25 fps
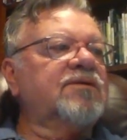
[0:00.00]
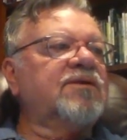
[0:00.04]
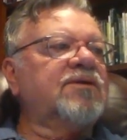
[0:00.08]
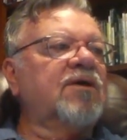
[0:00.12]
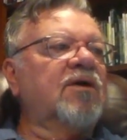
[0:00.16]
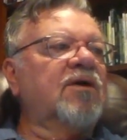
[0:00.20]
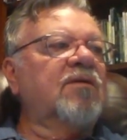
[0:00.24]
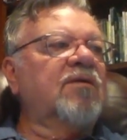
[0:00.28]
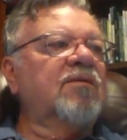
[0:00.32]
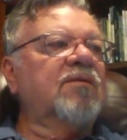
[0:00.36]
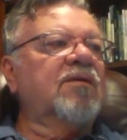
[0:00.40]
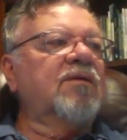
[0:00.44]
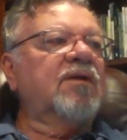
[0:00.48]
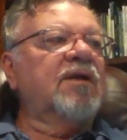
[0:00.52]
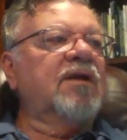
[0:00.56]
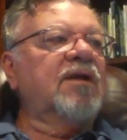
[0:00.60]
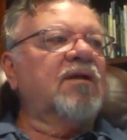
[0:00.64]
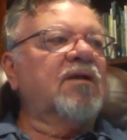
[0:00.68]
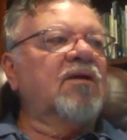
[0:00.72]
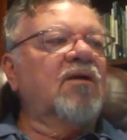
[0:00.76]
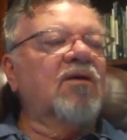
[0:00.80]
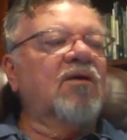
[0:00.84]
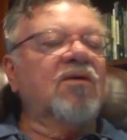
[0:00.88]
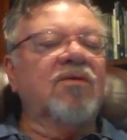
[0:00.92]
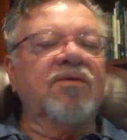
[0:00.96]
So,
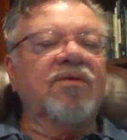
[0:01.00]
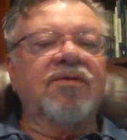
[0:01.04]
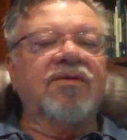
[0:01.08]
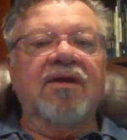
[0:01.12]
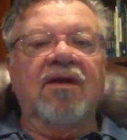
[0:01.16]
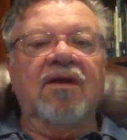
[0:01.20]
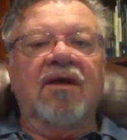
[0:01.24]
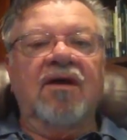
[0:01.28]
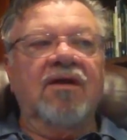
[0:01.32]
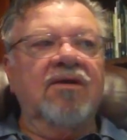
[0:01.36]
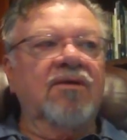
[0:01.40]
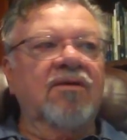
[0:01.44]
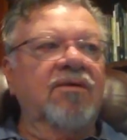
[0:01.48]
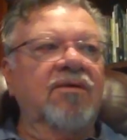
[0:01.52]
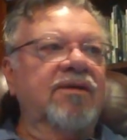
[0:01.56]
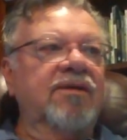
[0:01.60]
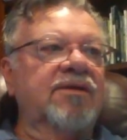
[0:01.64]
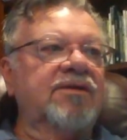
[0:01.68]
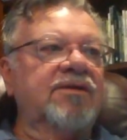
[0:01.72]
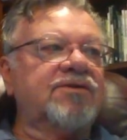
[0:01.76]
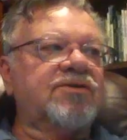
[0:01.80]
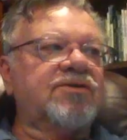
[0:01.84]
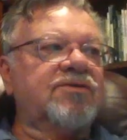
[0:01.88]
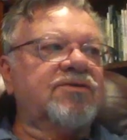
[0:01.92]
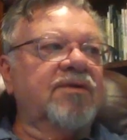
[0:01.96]
along with the auto
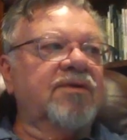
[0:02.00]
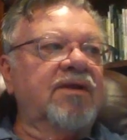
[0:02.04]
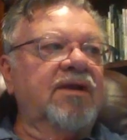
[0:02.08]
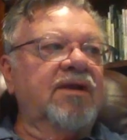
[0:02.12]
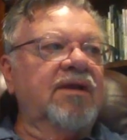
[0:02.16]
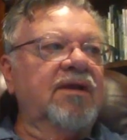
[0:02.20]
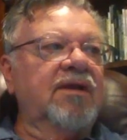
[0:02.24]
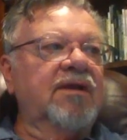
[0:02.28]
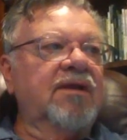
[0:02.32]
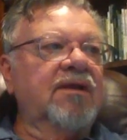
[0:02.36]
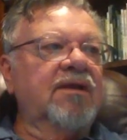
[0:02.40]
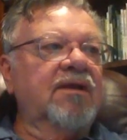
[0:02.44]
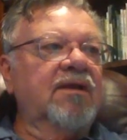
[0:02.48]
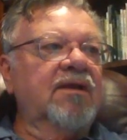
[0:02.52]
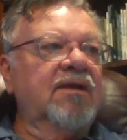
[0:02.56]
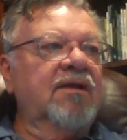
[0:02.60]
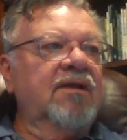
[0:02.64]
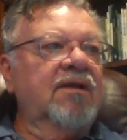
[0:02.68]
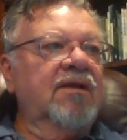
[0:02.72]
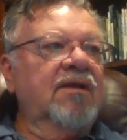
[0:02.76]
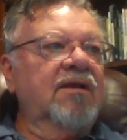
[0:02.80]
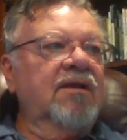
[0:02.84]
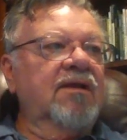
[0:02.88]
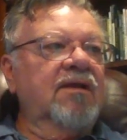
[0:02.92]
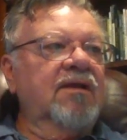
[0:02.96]
industry,
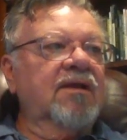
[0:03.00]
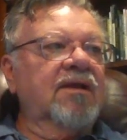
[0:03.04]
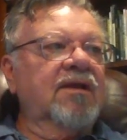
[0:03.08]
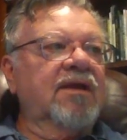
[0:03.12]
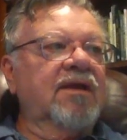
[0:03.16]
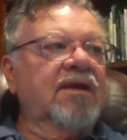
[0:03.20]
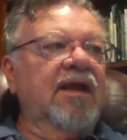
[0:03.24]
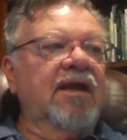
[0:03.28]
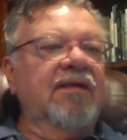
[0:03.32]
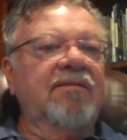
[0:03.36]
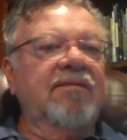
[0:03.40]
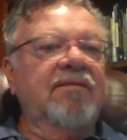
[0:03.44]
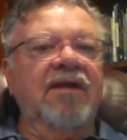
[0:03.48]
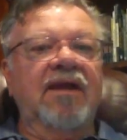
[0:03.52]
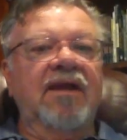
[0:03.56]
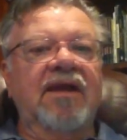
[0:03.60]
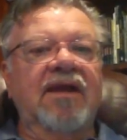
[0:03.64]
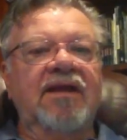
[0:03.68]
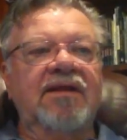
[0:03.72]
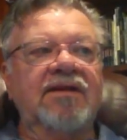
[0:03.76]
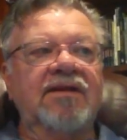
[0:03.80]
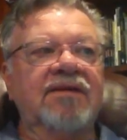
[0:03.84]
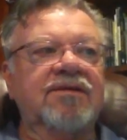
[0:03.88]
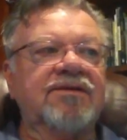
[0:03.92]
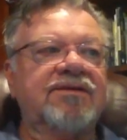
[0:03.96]
came
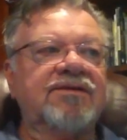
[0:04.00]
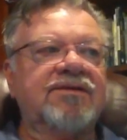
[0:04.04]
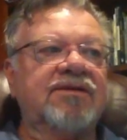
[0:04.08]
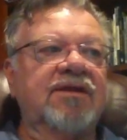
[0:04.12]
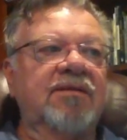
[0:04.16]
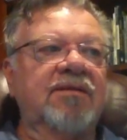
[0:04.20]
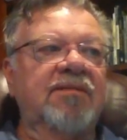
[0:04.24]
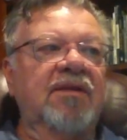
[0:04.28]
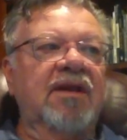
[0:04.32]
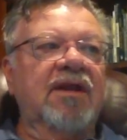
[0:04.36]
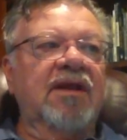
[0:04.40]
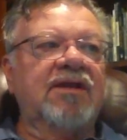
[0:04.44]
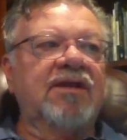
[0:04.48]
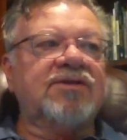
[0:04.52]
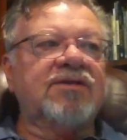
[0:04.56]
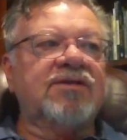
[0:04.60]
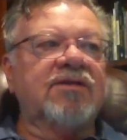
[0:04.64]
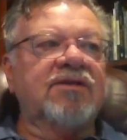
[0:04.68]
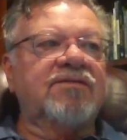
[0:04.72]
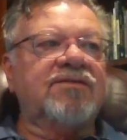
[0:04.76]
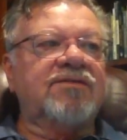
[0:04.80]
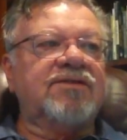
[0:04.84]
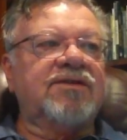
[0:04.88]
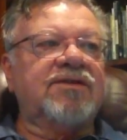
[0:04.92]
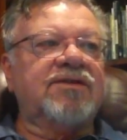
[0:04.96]
a
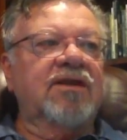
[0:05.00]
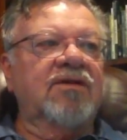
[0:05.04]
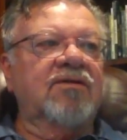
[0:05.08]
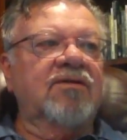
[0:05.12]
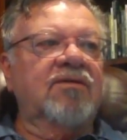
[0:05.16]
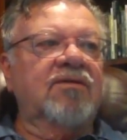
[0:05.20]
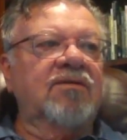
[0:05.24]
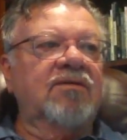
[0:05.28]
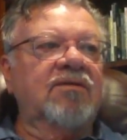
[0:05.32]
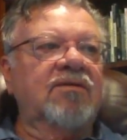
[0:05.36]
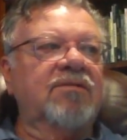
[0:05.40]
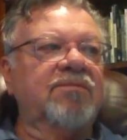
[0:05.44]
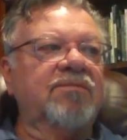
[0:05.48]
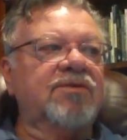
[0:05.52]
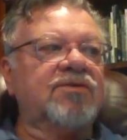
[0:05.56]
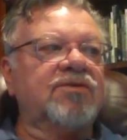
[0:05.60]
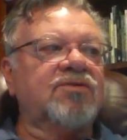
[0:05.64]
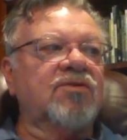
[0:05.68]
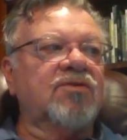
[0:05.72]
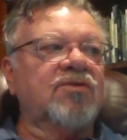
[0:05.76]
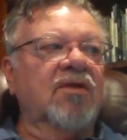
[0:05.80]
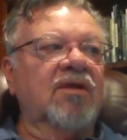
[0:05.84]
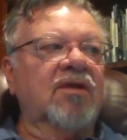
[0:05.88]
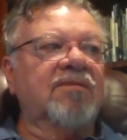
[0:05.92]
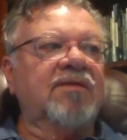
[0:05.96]
stimulation of steel,
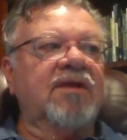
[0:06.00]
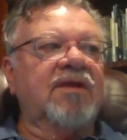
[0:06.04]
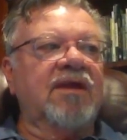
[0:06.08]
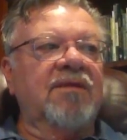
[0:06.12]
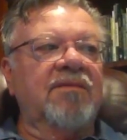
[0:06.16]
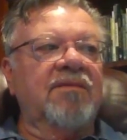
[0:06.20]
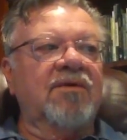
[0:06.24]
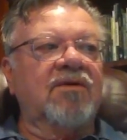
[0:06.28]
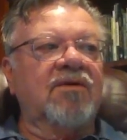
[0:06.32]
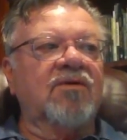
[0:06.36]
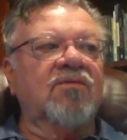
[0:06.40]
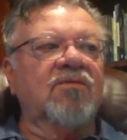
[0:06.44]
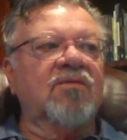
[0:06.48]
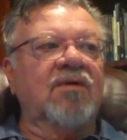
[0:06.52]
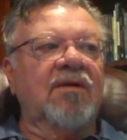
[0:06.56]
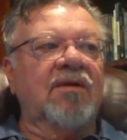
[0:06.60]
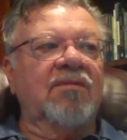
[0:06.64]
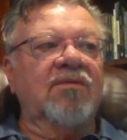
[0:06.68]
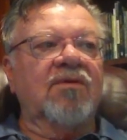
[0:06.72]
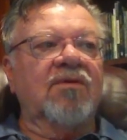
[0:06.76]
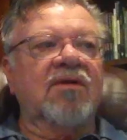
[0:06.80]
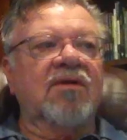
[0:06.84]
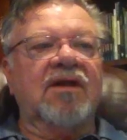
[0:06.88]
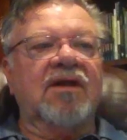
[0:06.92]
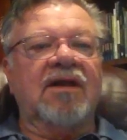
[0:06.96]
petroleum, chemical,
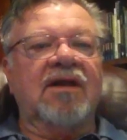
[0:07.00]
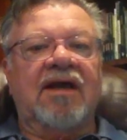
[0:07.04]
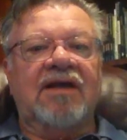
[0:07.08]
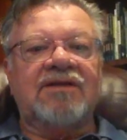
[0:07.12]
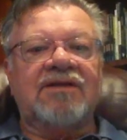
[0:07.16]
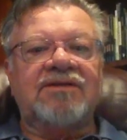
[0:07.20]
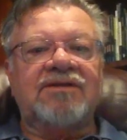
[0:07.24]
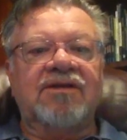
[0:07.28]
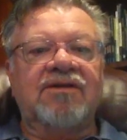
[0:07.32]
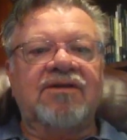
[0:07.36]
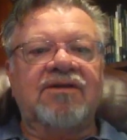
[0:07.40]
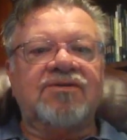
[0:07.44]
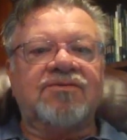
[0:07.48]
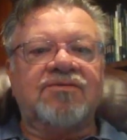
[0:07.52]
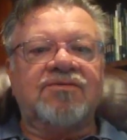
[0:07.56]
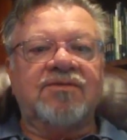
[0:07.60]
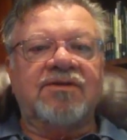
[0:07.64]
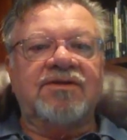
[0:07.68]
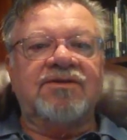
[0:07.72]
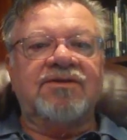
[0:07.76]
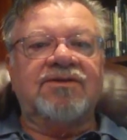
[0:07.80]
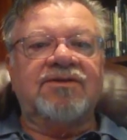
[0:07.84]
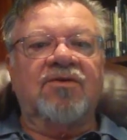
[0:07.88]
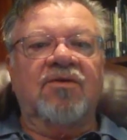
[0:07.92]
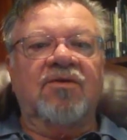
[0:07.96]
rubber, and glass
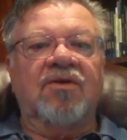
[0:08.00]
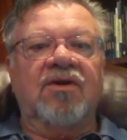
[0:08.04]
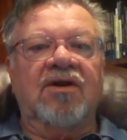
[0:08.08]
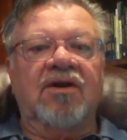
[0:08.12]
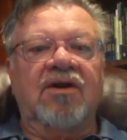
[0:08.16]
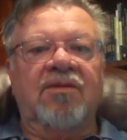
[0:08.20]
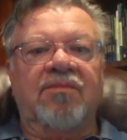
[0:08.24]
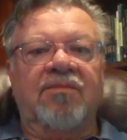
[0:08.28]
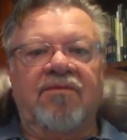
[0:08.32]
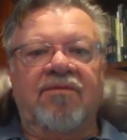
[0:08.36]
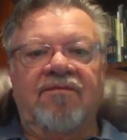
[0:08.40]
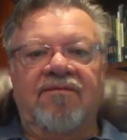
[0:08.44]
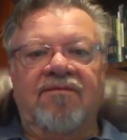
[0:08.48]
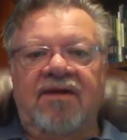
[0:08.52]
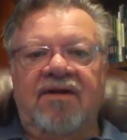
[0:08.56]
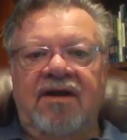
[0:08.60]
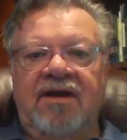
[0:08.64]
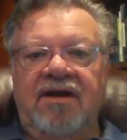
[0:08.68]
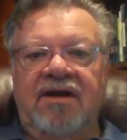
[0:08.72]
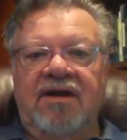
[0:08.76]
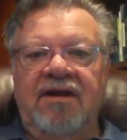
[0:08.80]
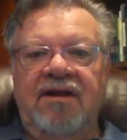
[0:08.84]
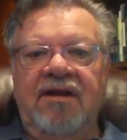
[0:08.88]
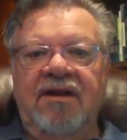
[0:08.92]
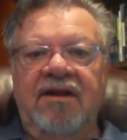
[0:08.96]
industries in order to
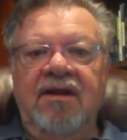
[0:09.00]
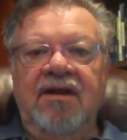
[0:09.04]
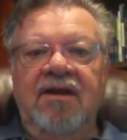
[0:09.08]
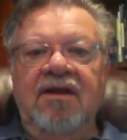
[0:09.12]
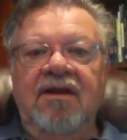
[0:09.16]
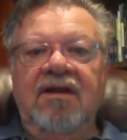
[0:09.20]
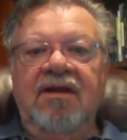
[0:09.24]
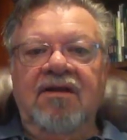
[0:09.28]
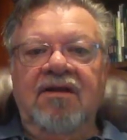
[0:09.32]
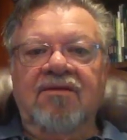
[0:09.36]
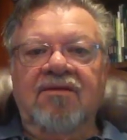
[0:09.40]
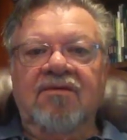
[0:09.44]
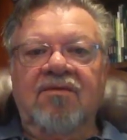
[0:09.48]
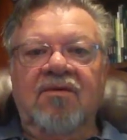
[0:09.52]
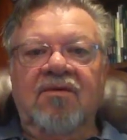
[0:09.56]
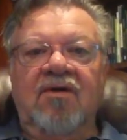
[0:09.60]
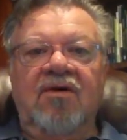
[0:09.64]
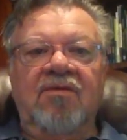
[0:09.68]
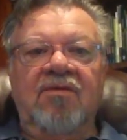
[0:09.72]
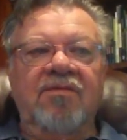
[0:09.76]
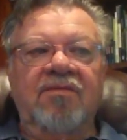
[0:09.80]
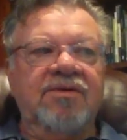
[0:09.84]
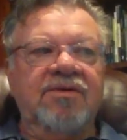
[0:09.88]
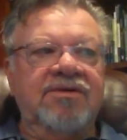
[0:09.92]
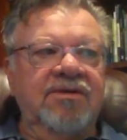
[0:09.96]
provide the
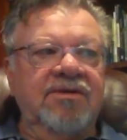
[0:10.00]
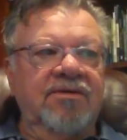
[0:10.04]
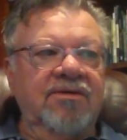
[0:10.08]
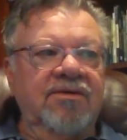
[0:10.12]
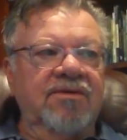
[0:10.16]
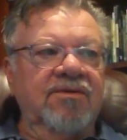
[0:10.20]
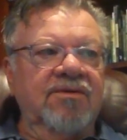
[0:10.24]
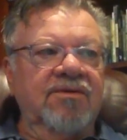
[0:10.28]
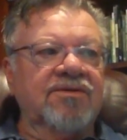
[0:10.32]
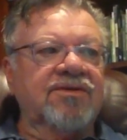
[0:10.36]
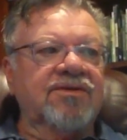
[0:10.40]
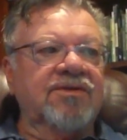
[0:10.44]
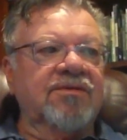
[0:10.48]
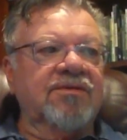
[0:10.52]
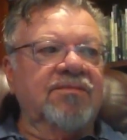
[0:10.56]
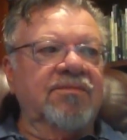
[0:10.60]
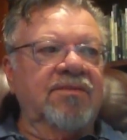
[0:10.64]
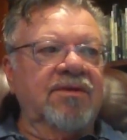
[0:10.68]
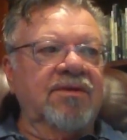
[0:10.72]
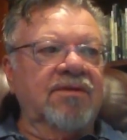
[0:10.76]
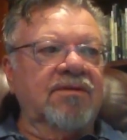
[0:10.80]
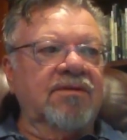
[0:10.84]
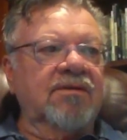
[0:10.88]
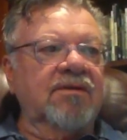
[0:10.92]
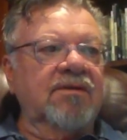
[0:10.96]
raw materials to
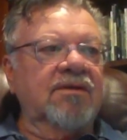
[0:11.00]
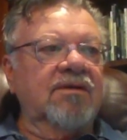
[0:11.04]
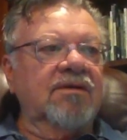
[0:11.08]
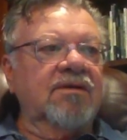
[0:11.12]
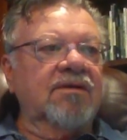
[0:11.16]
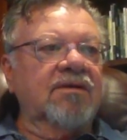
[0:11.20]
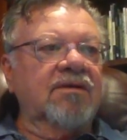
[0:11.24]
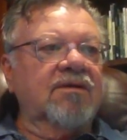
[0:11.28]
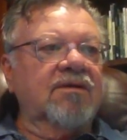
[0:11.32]
build